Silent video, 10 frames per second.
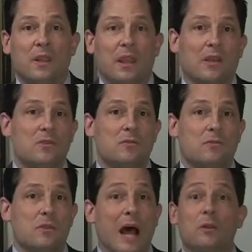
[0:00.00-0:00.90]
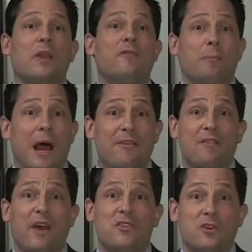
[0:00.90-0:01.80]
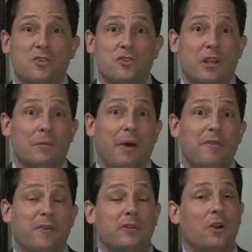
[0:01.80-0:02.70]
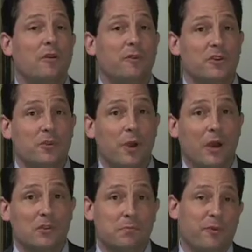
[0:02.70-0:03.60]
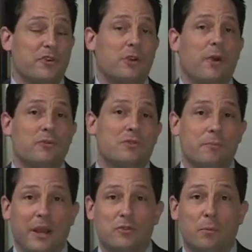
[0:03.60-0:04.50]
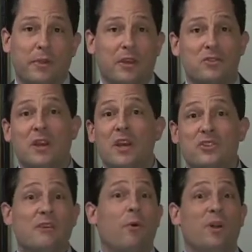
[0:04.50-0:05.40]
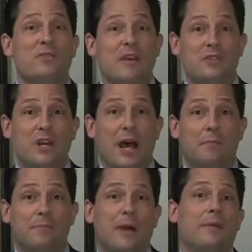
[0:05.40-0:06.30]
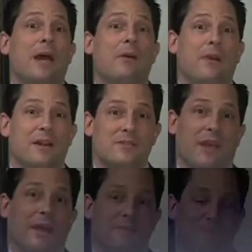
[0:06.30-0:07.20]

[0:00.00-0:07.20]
is now looking for private investors so she can buy her first 2 houses before she graduates from high school because she never wants to have a job. I mean, how great is that?